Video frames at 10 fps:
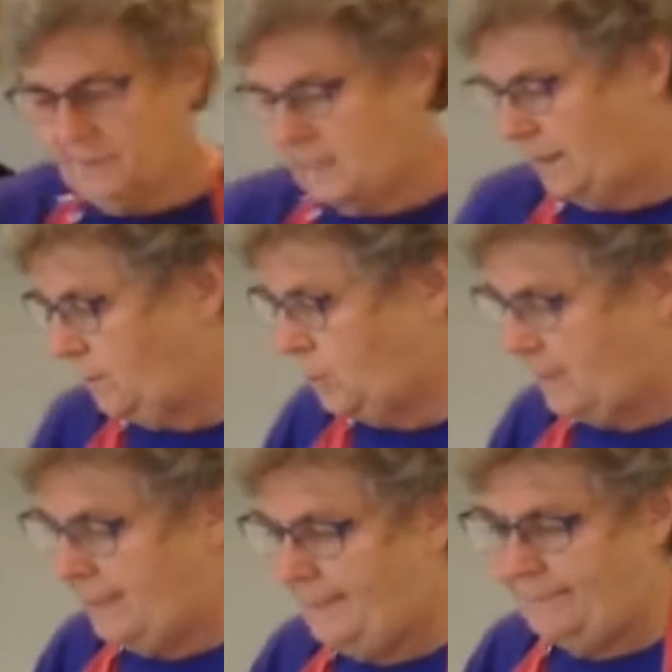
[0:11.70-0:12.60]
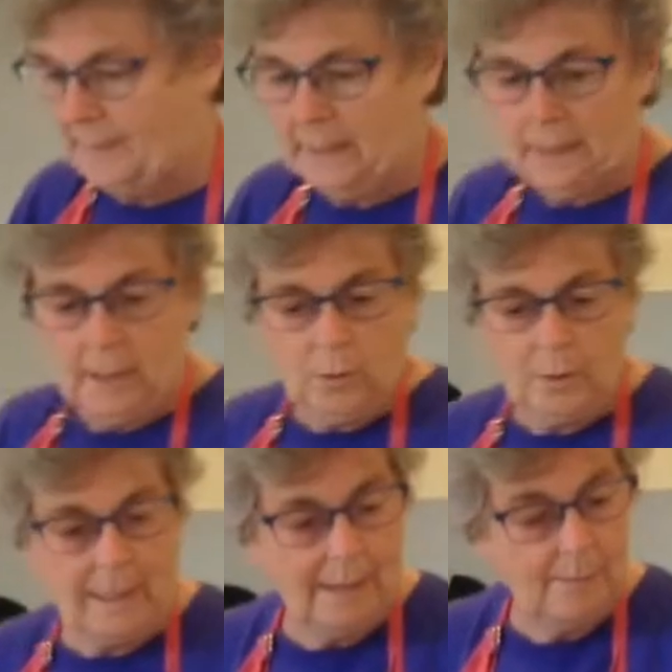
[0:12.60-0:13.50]
single time.
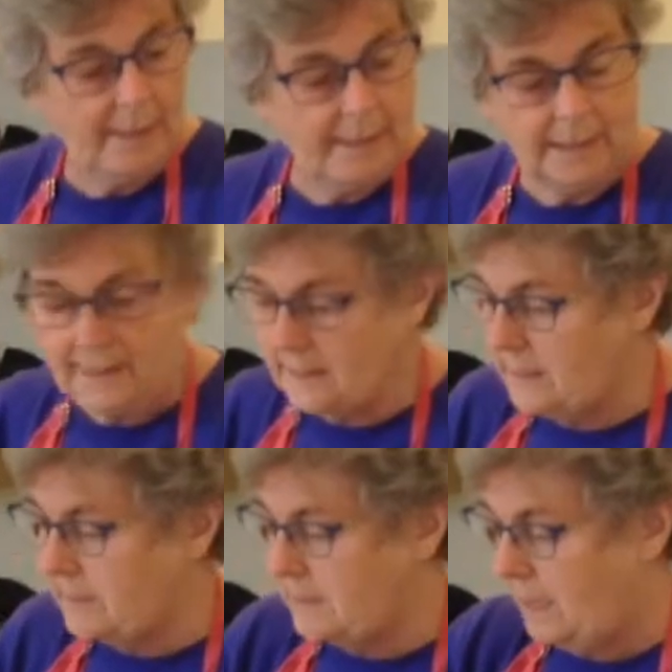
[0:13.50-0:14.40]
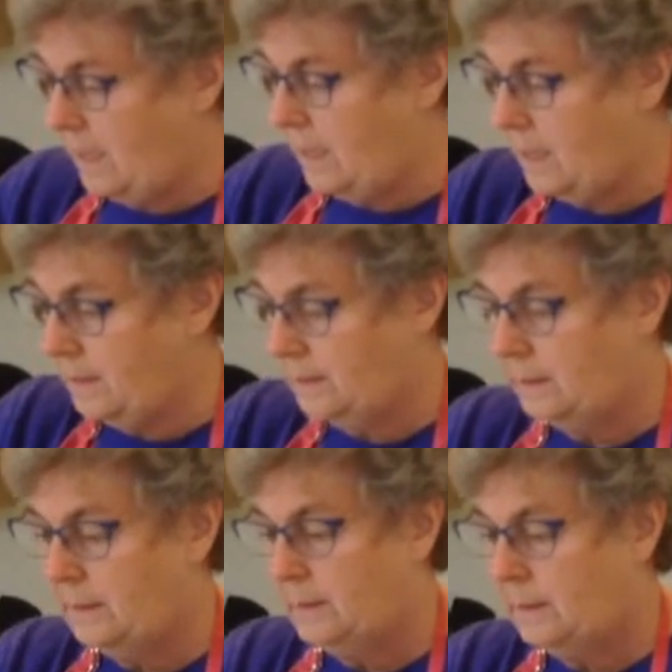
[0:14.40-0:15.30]
Okay, my ingredients are
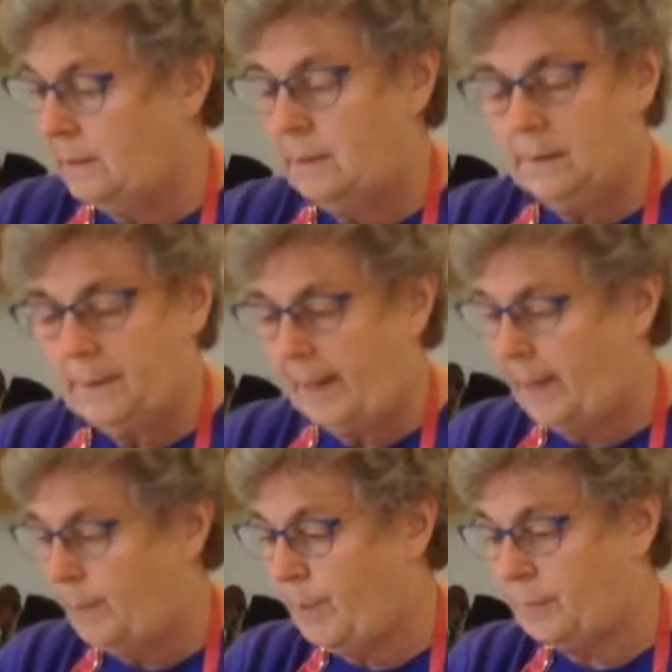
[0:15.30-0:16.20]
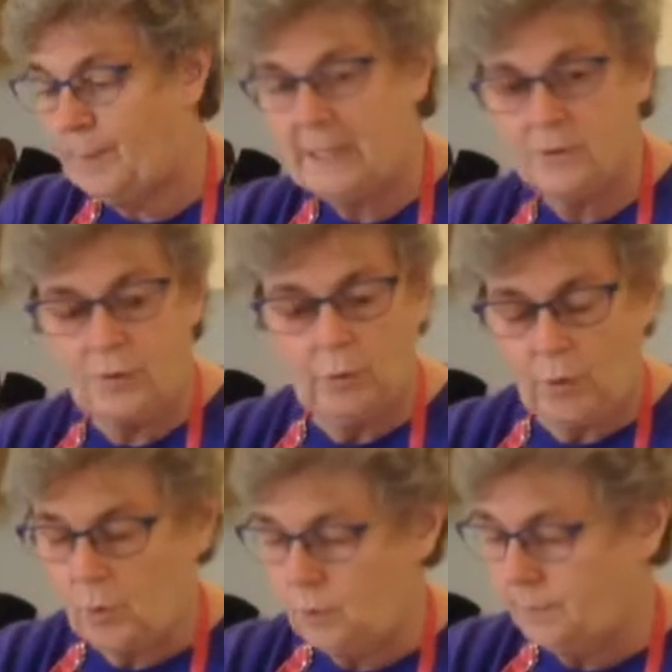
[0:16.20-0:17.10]
a puff pastry
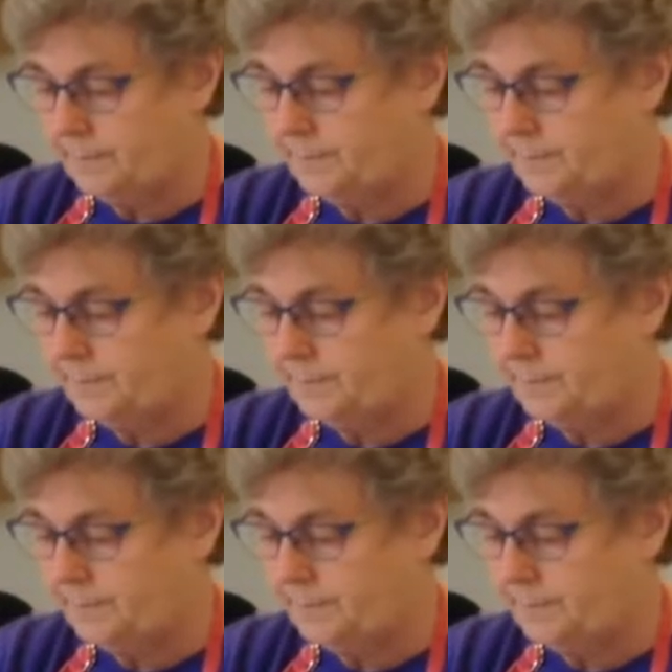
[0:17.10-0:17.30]
roll,